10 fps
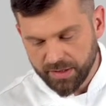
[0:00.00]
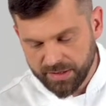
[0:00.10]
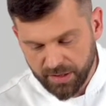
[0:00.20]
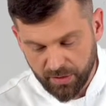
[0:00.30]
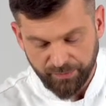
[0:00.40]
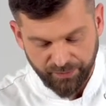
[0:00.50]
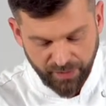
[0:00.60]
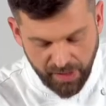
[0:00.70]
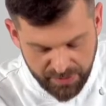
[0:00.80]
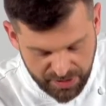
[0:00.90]
So
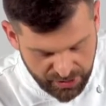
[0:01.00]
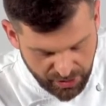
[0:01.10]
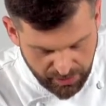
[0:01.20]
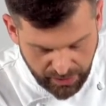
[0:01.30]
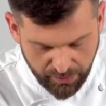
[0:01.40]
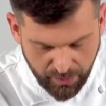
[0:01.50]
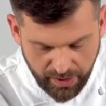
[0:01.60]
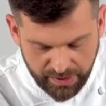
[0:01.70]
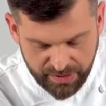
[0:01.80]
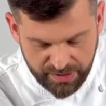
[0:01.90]
let me just show you how it
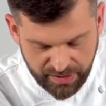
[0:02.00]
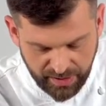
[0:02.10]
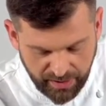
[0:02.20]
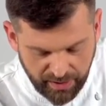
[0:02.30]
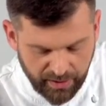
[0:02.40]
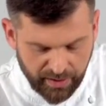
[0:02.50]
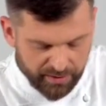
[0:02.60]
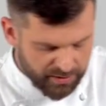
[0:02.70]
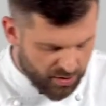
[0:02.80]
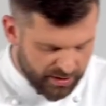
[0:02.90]
works. Just
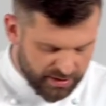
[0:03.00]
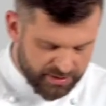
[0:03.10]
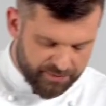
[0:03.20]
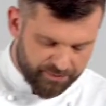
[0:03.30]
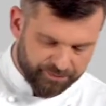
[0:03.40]
unlock it,